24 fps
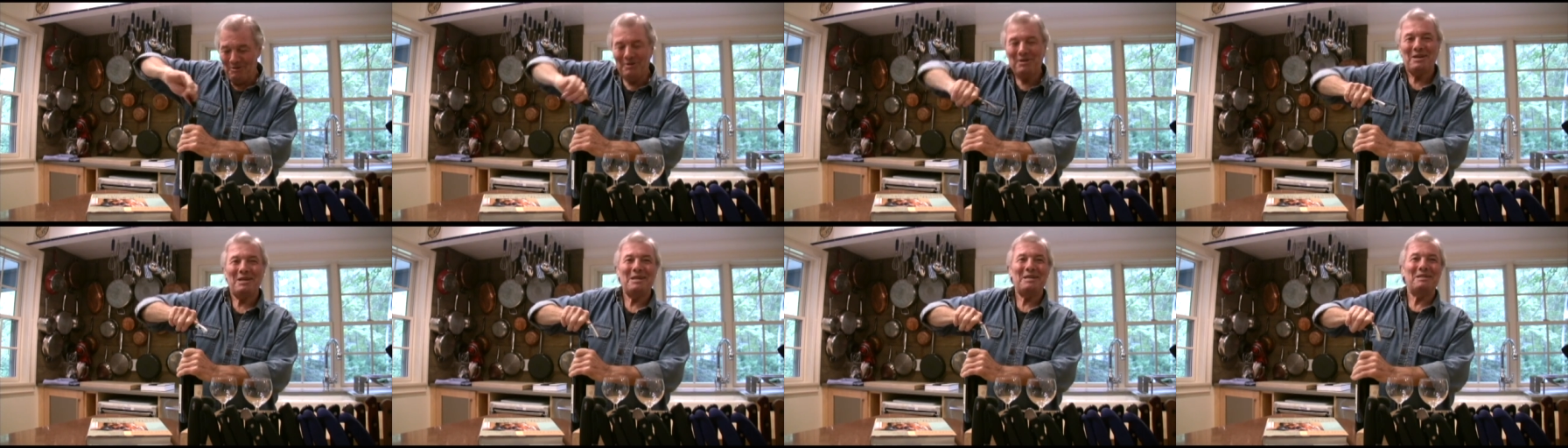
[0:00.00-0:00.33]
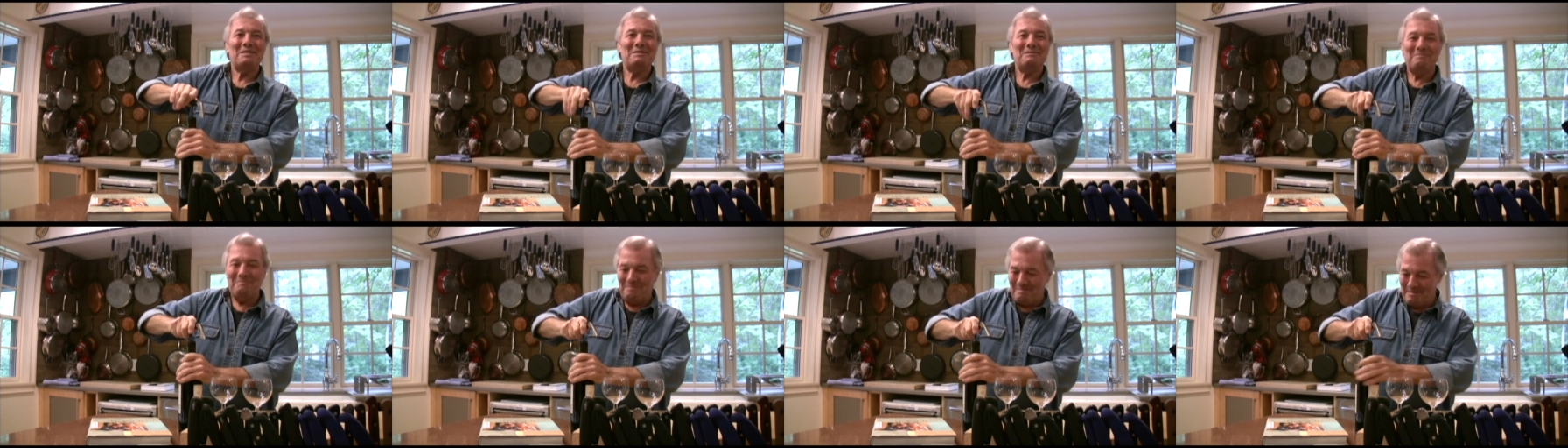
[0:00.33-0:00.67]
cooking
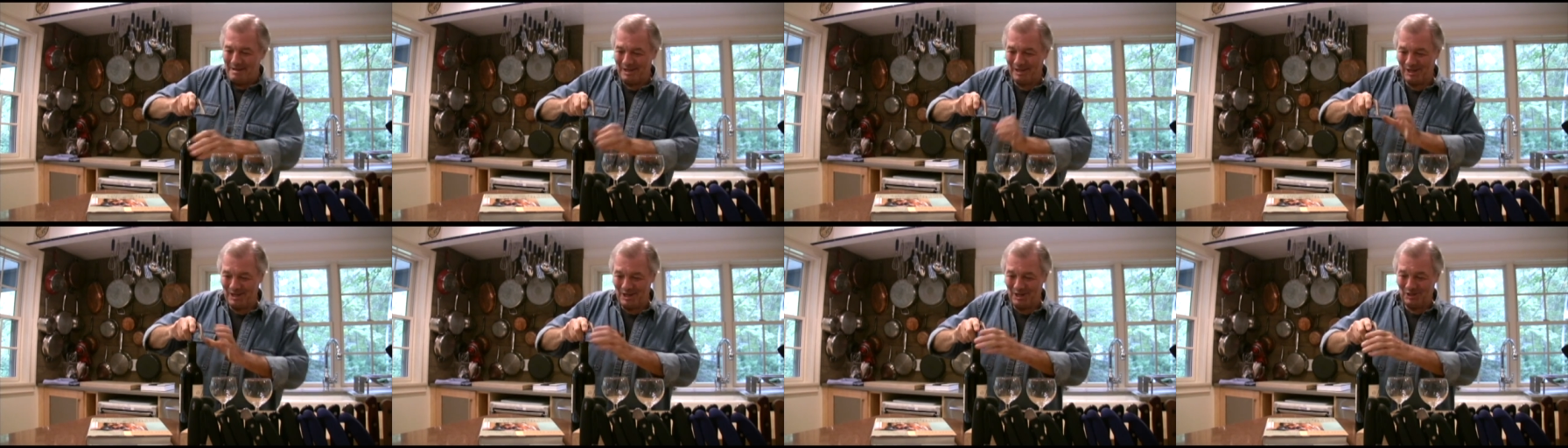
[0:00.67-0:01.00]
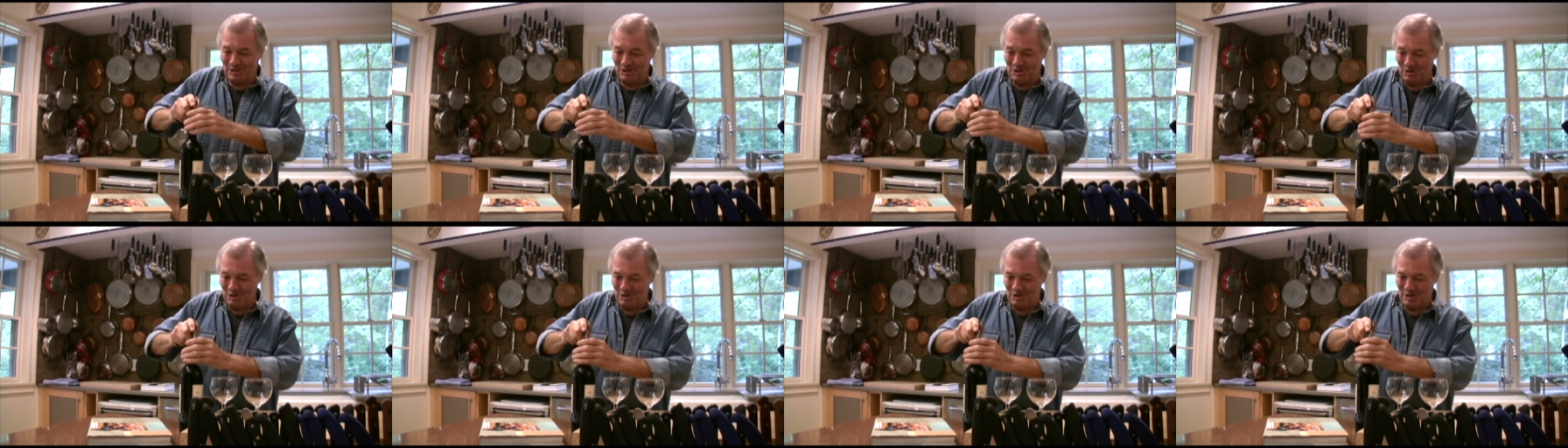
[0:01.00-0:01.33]
in my
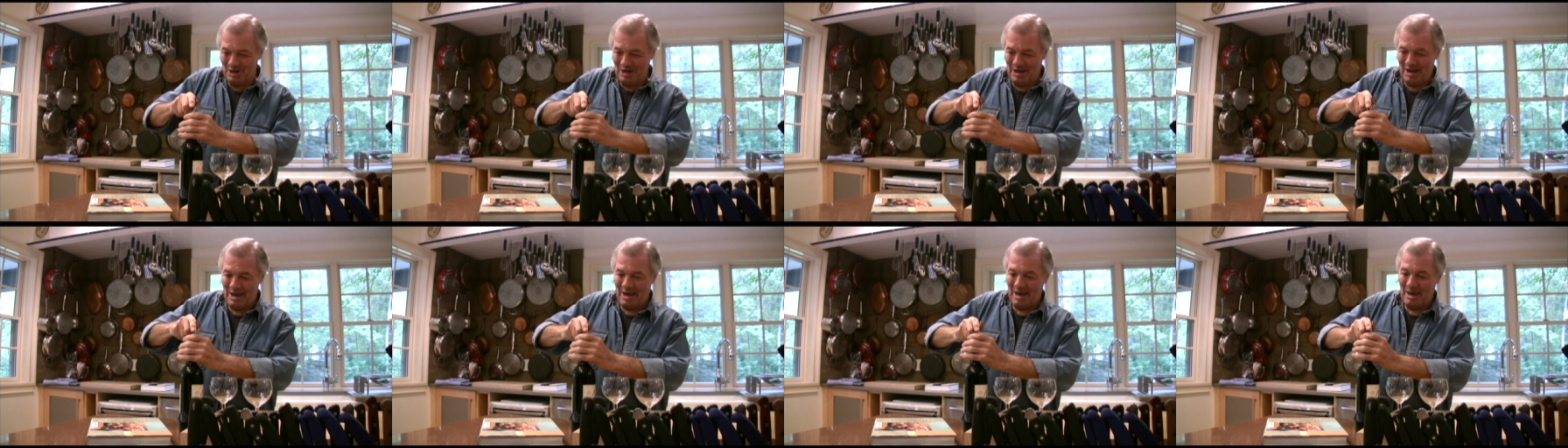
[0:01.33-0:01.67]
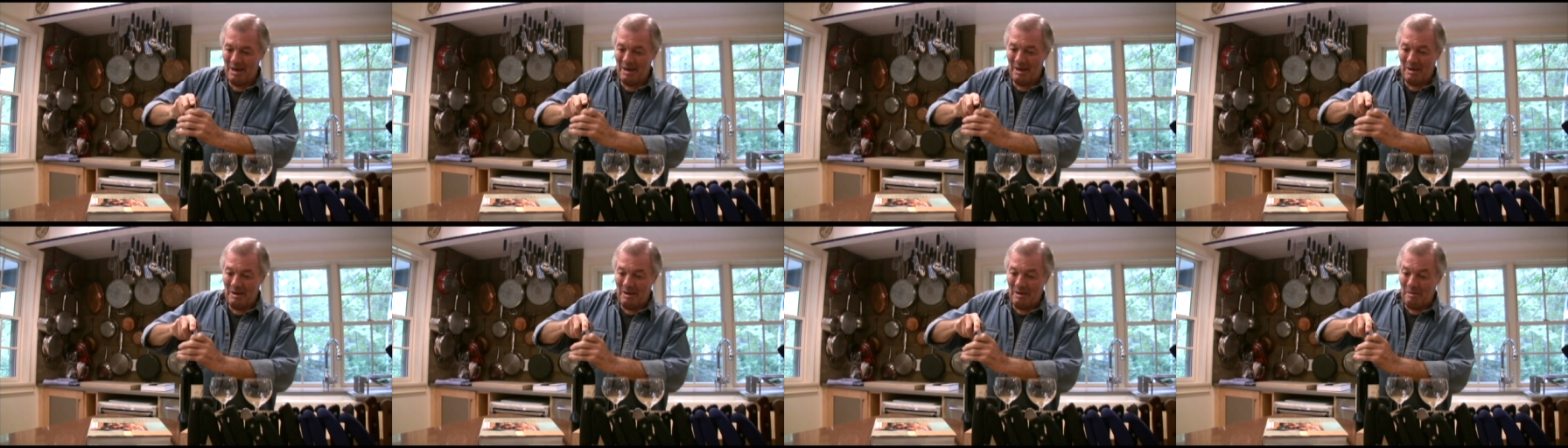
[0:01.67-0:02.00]
kitchen
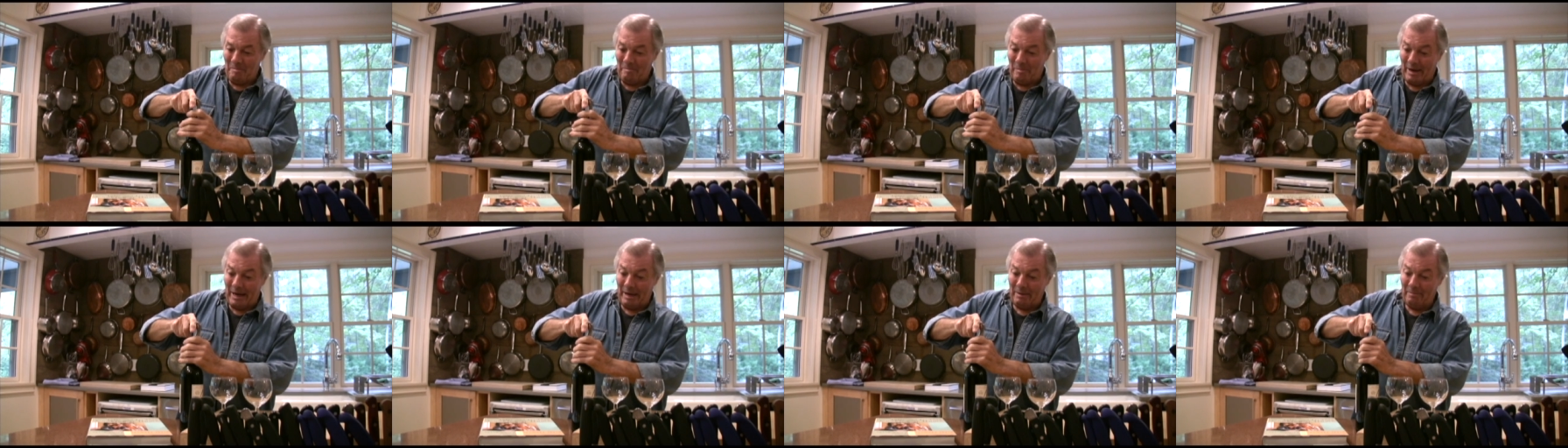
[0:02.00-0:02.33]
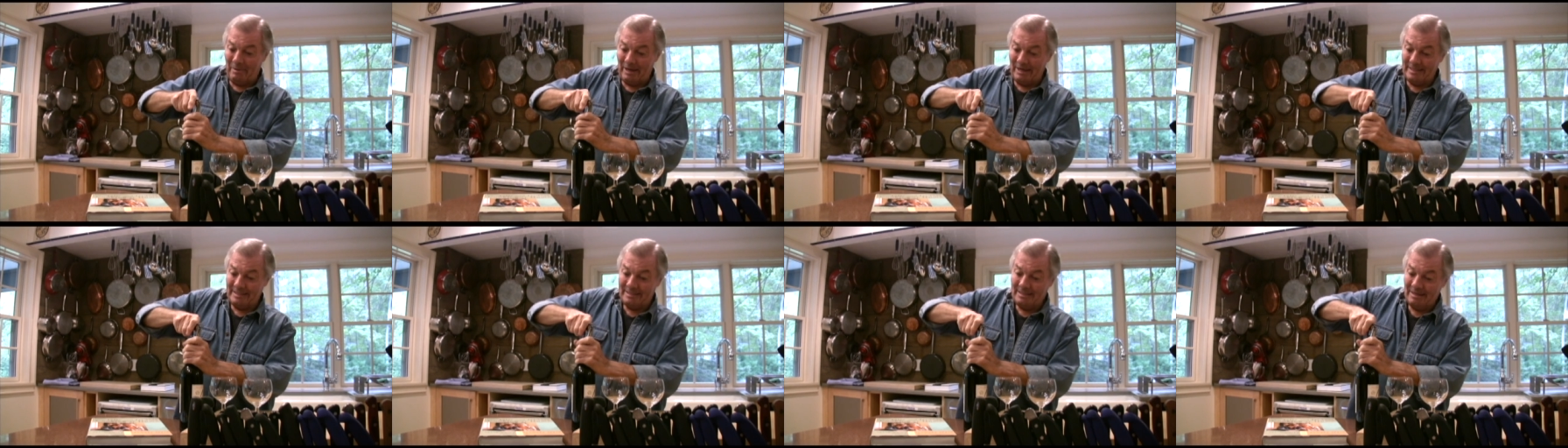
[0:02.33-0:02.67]
by
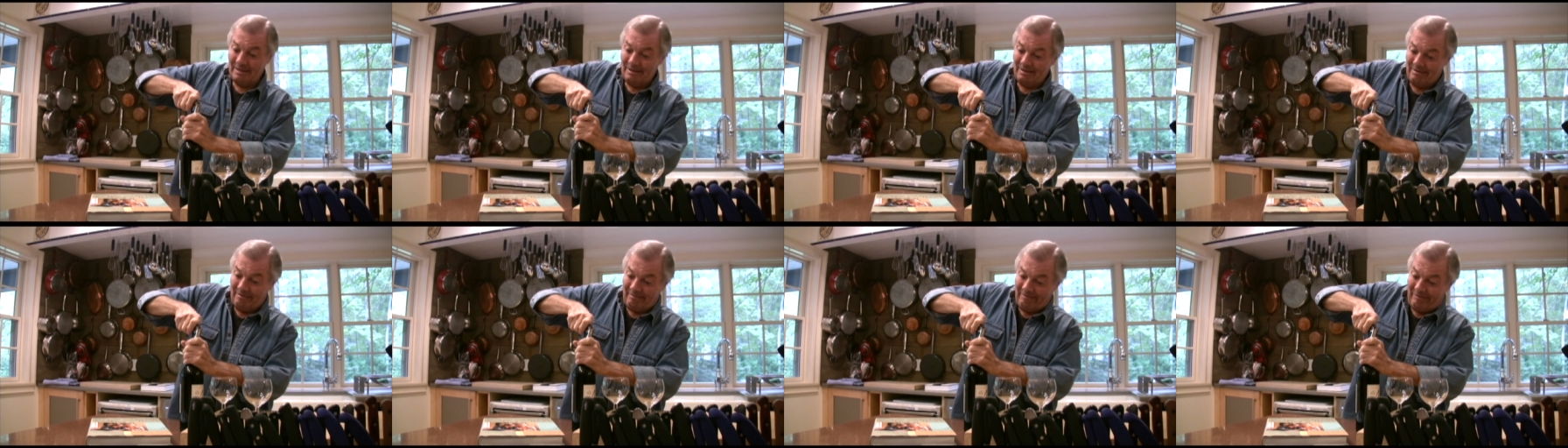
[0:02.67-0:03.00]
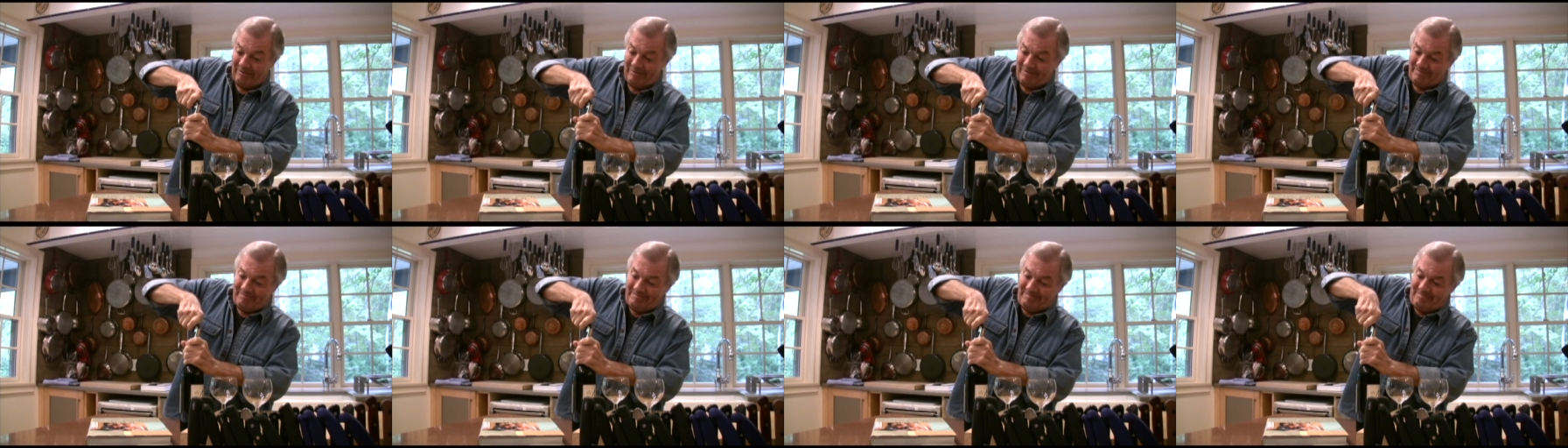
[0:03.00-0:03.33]

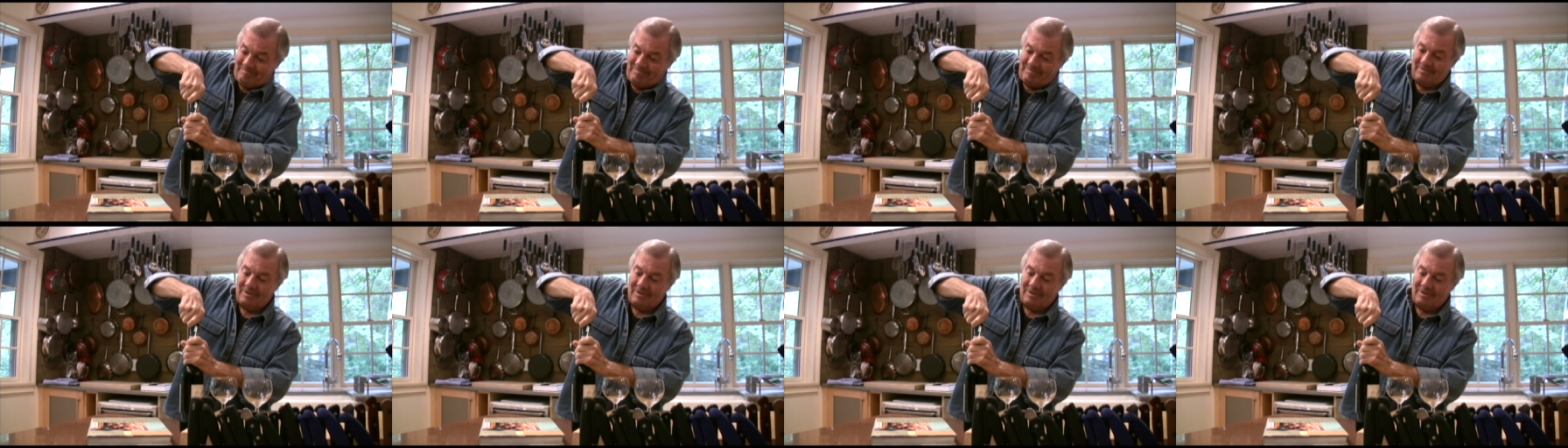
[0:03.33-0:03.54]
myself.